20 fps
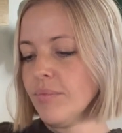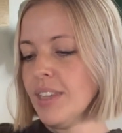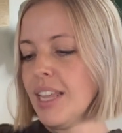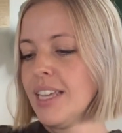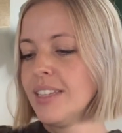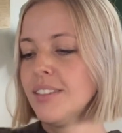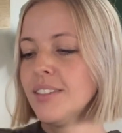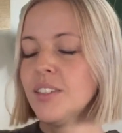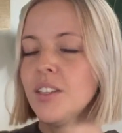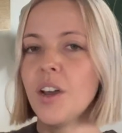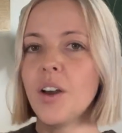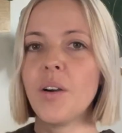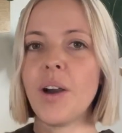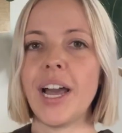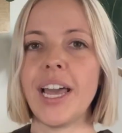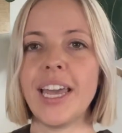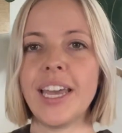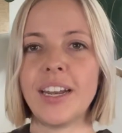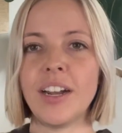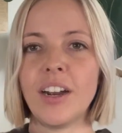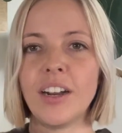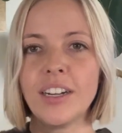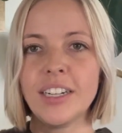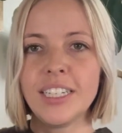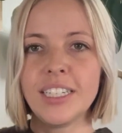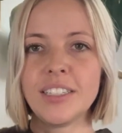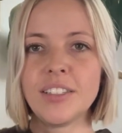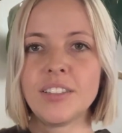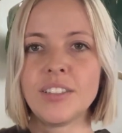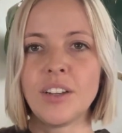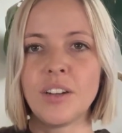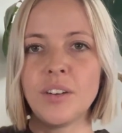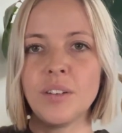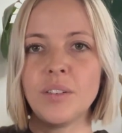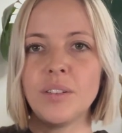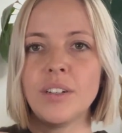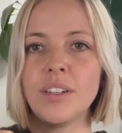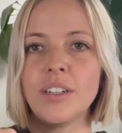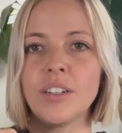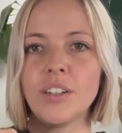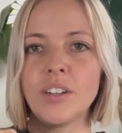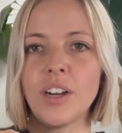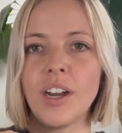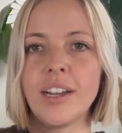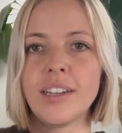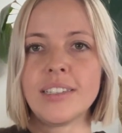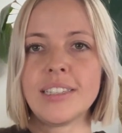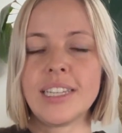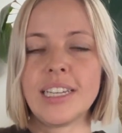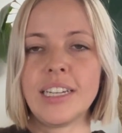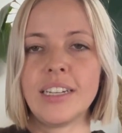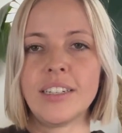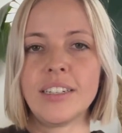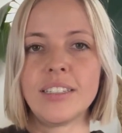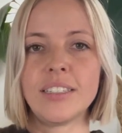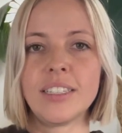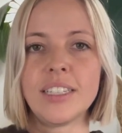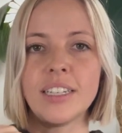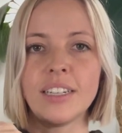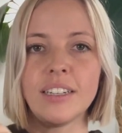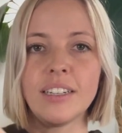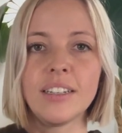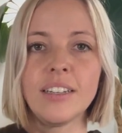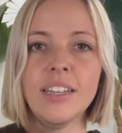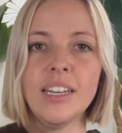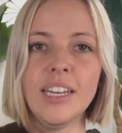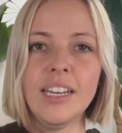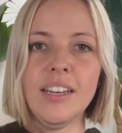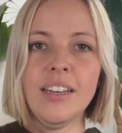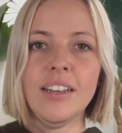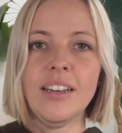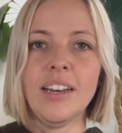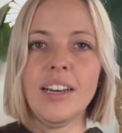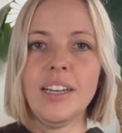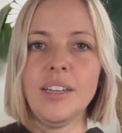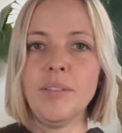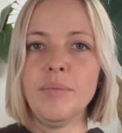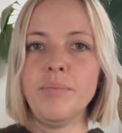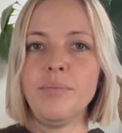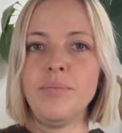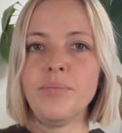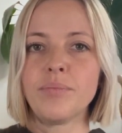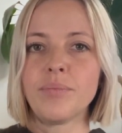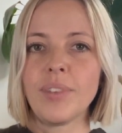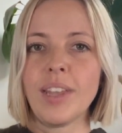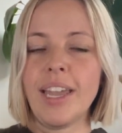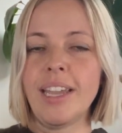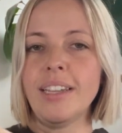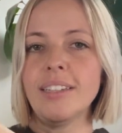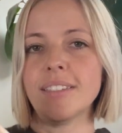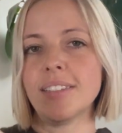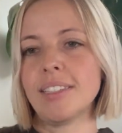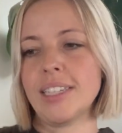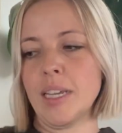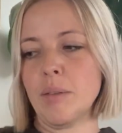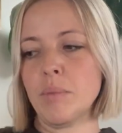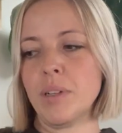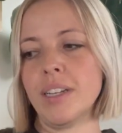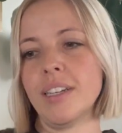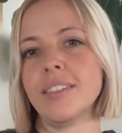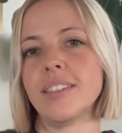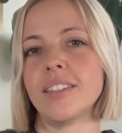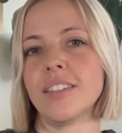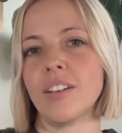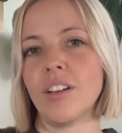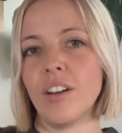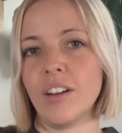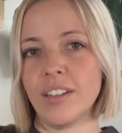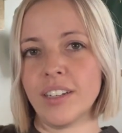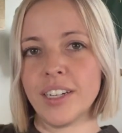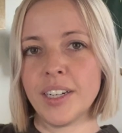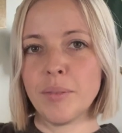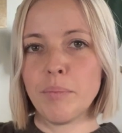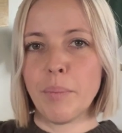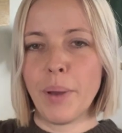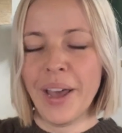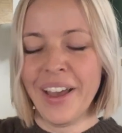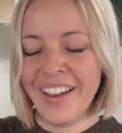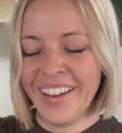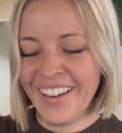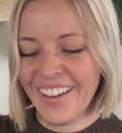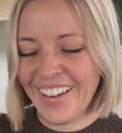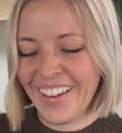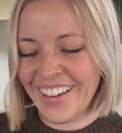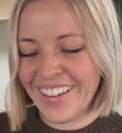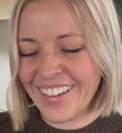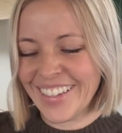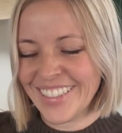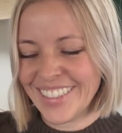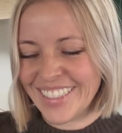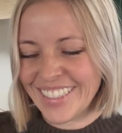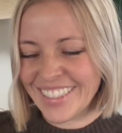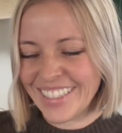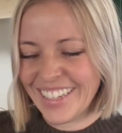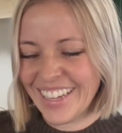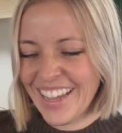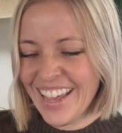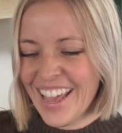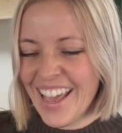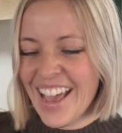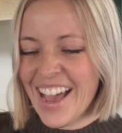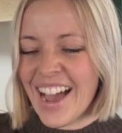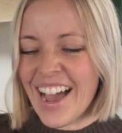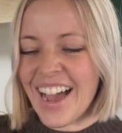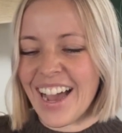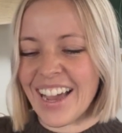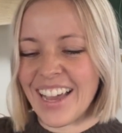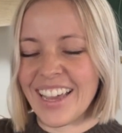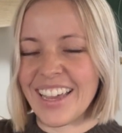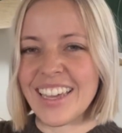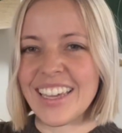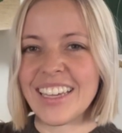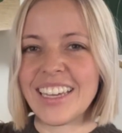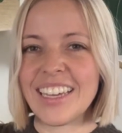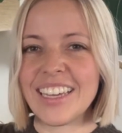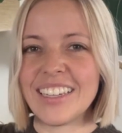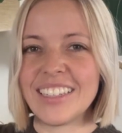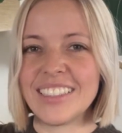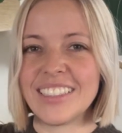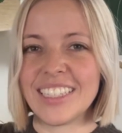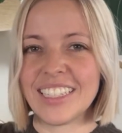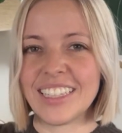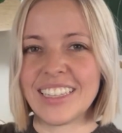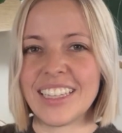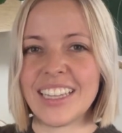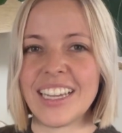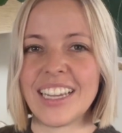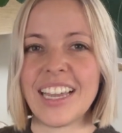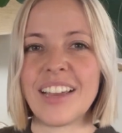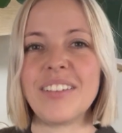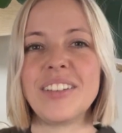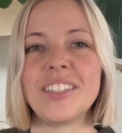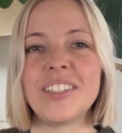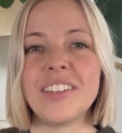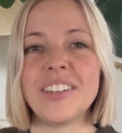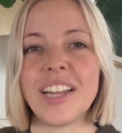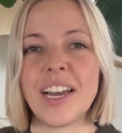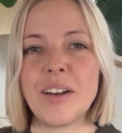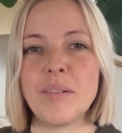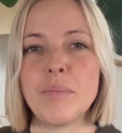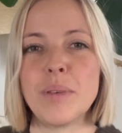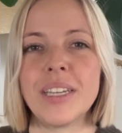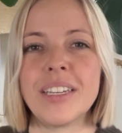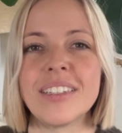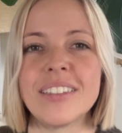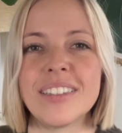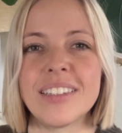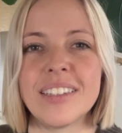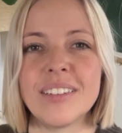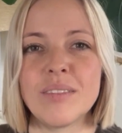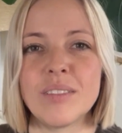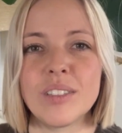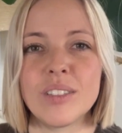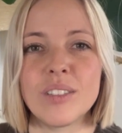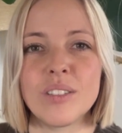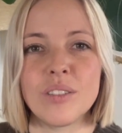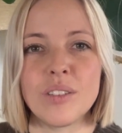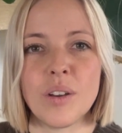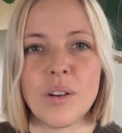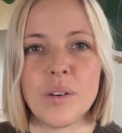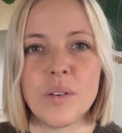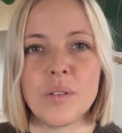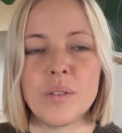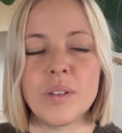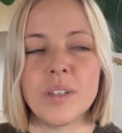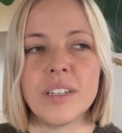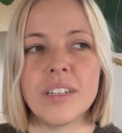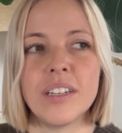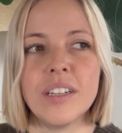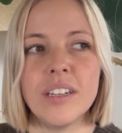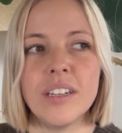And so I had already sewn across here to I guess stabilize the collar, but I didn't like how it turned out because it was so,